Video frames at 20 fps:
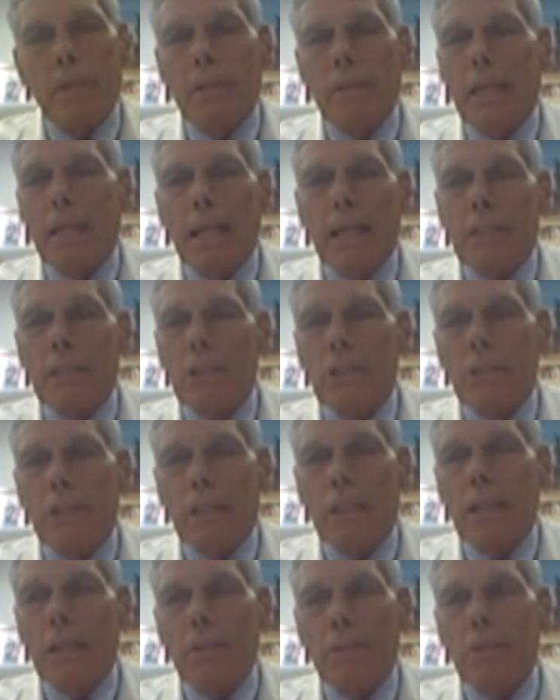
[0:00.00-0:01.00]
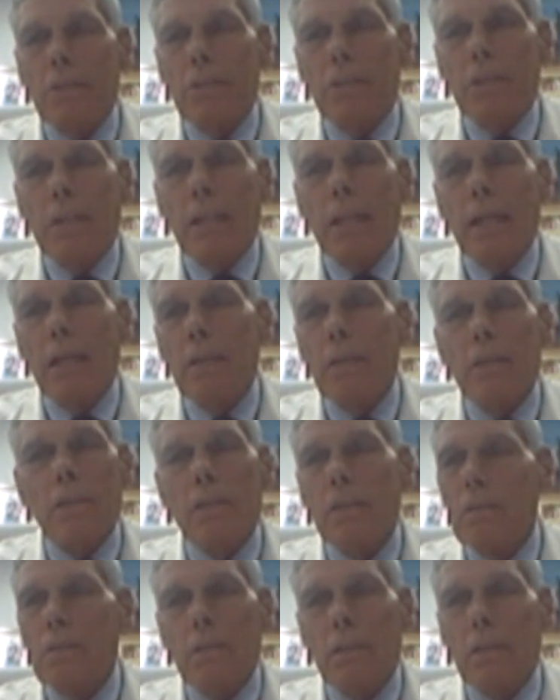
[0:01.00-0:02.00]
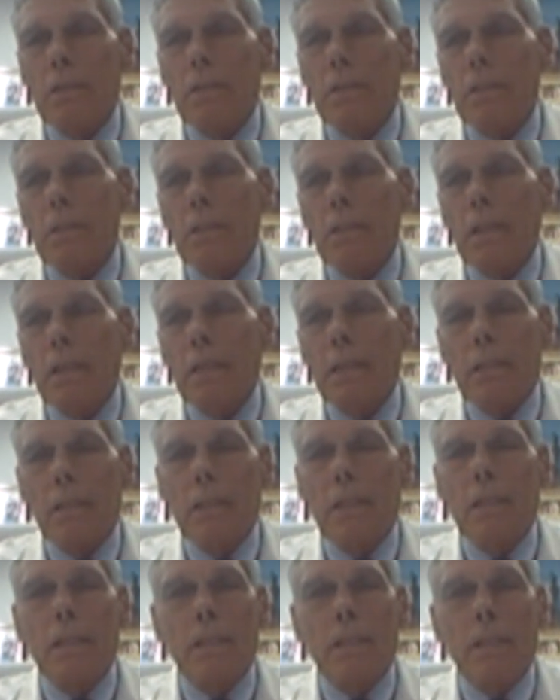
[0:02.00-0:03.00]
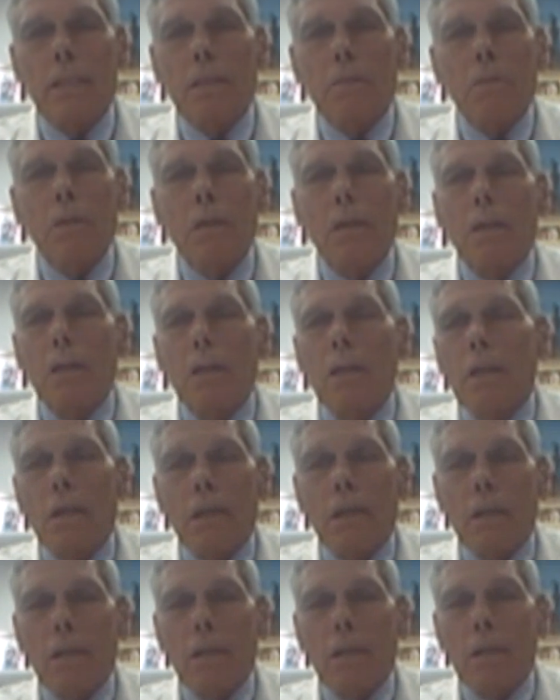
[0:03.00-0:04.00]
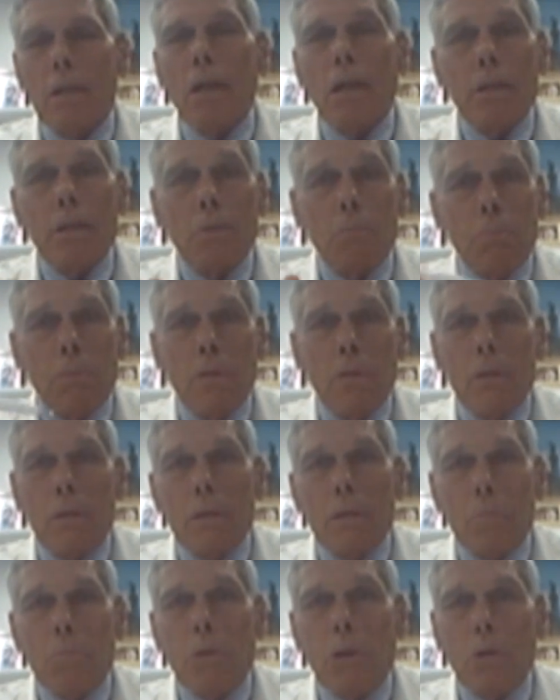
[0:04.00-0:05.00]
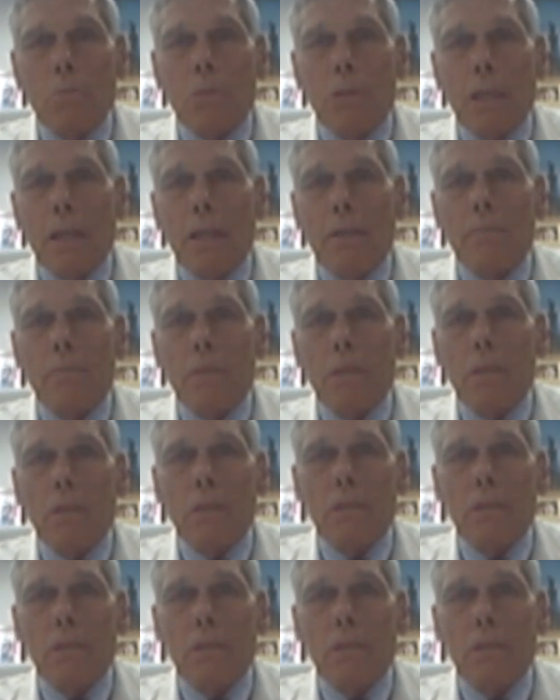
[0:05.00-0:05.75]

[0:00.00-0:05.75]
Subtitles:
attached together. You can't disconnect anything on the probe shaft.